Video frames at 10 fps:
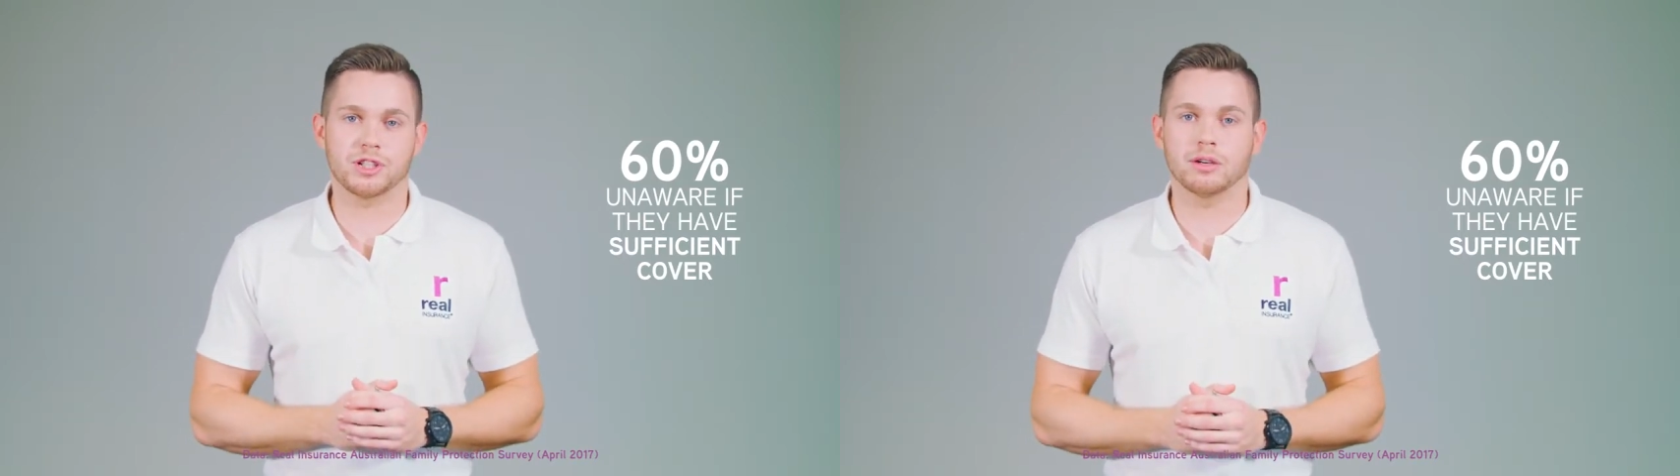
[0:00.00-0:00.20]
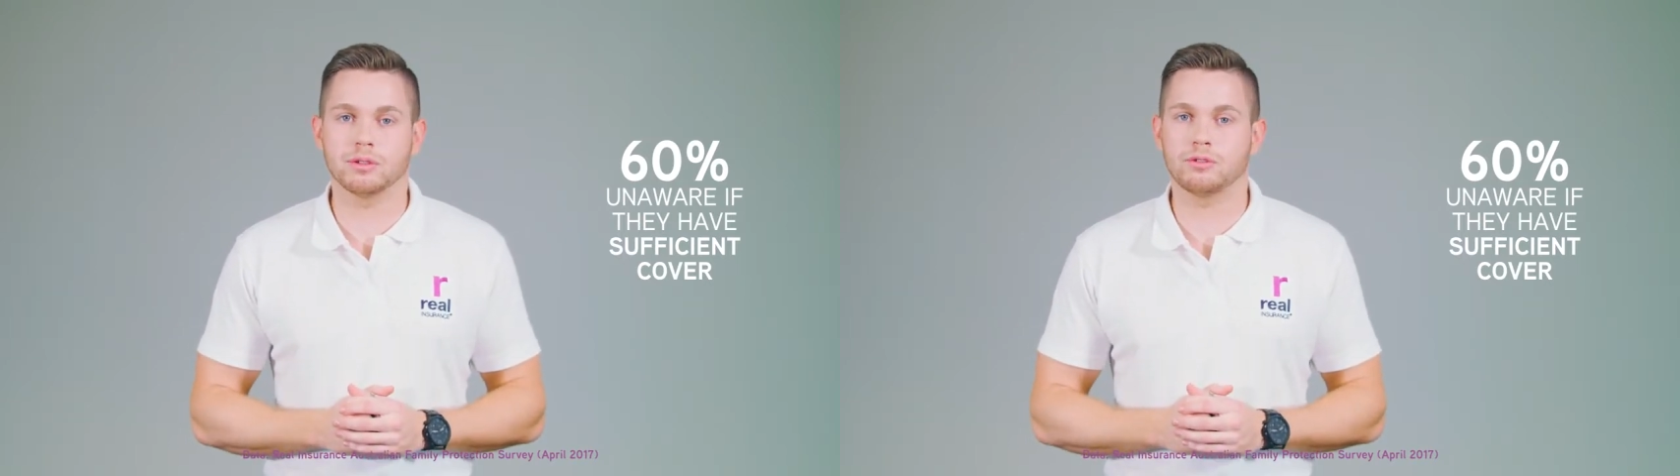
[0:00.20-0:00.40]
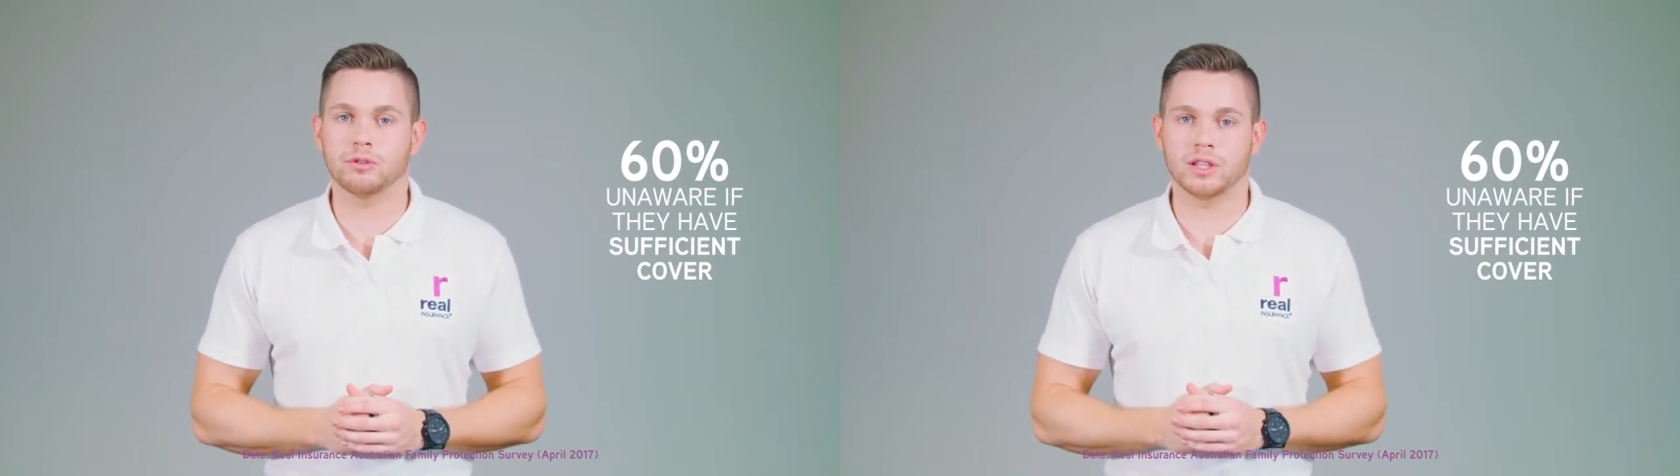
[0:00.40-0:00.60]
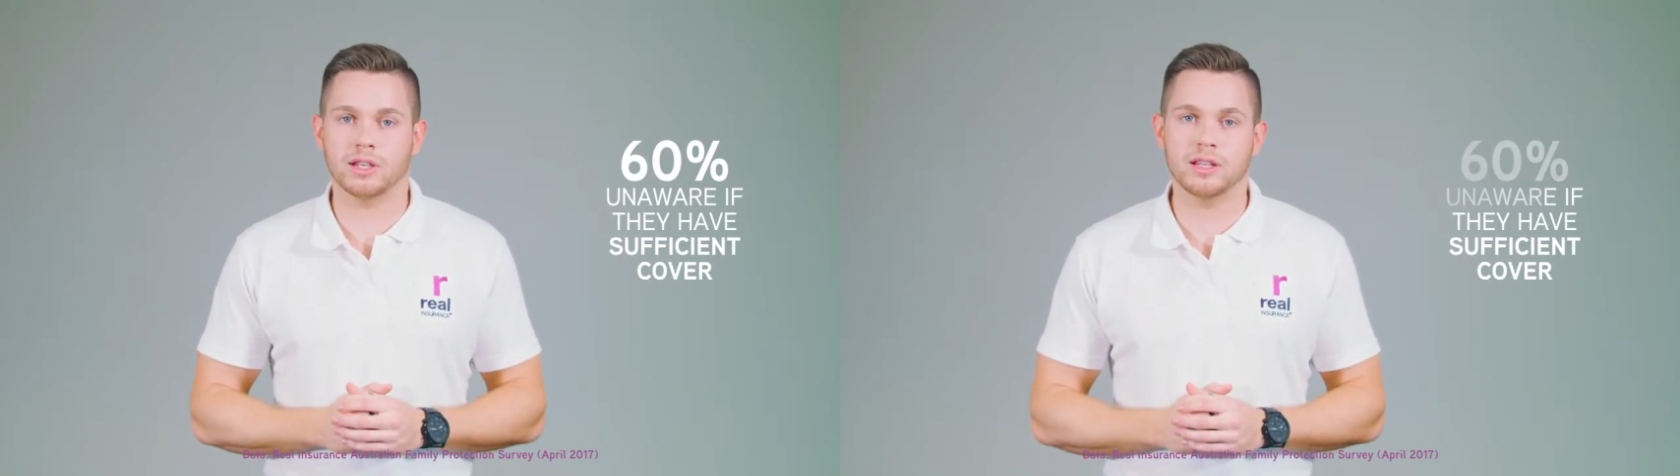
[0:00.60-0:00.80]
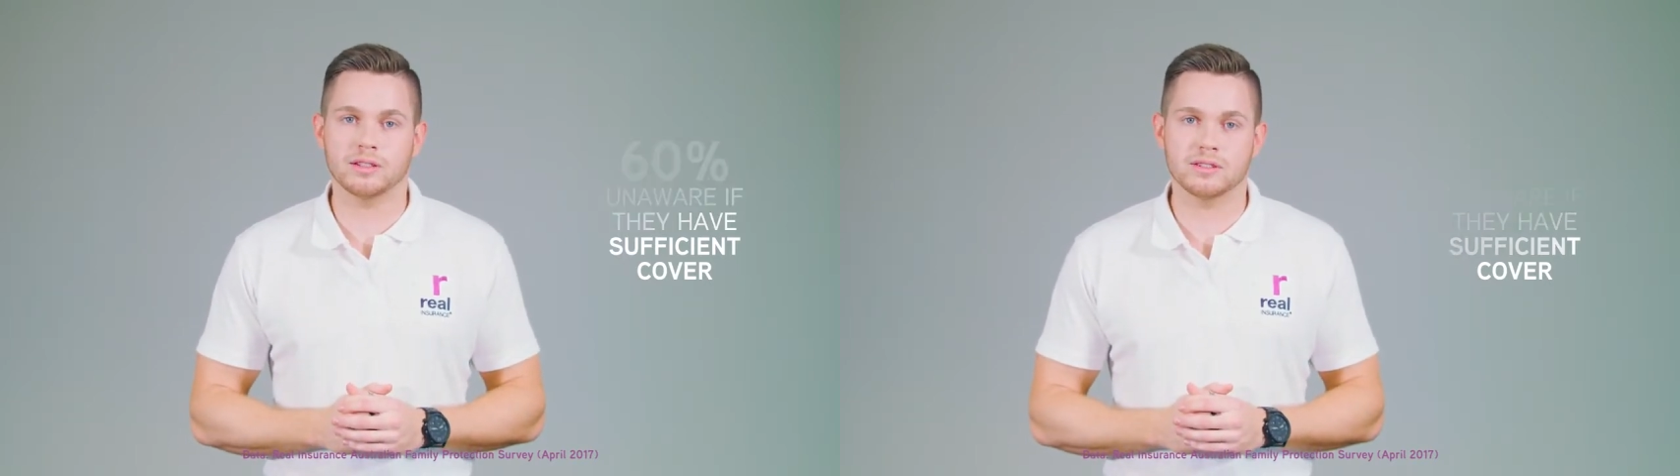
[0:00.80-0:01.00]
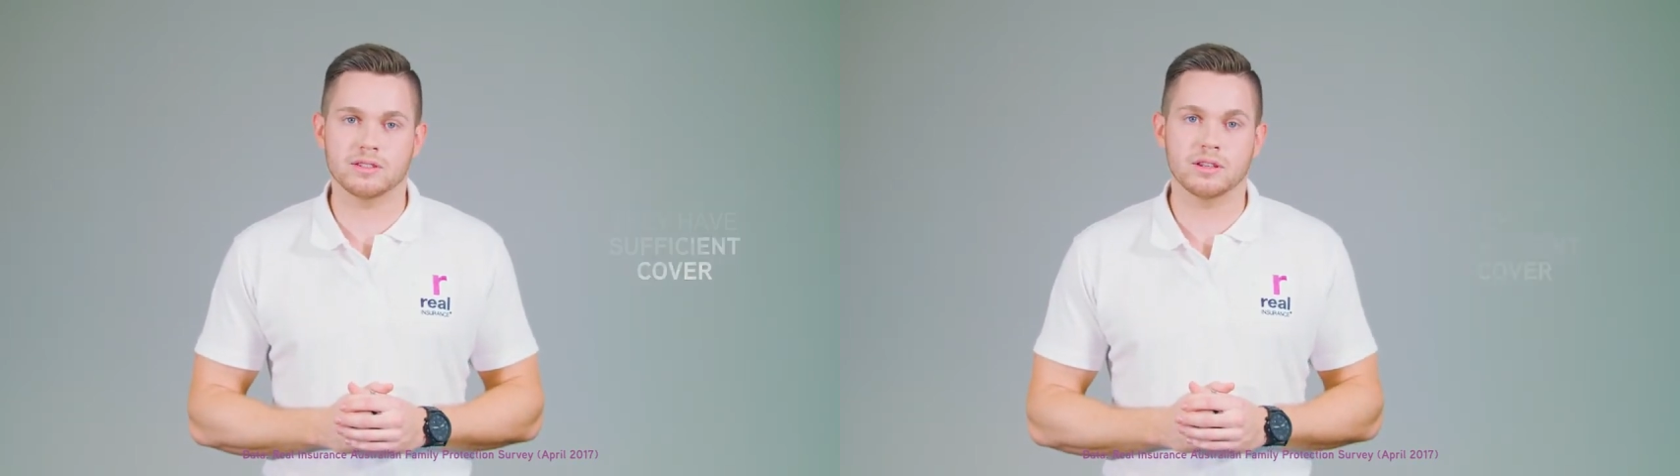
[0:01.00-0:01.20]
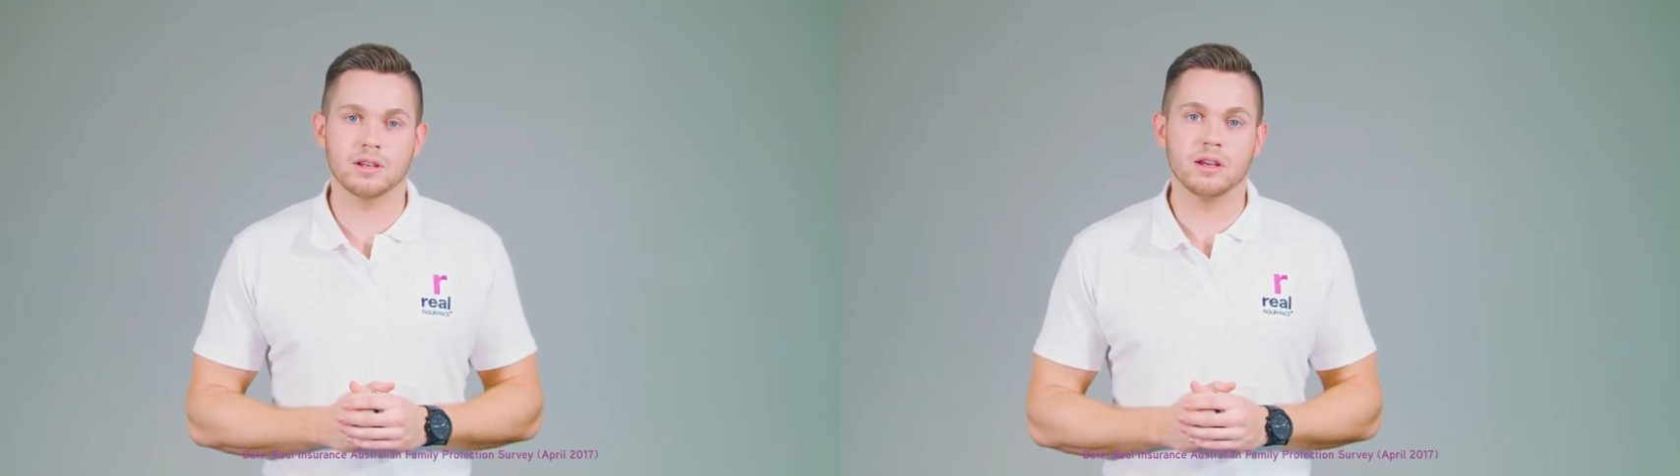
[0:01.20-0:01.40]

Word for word: cover for their needs.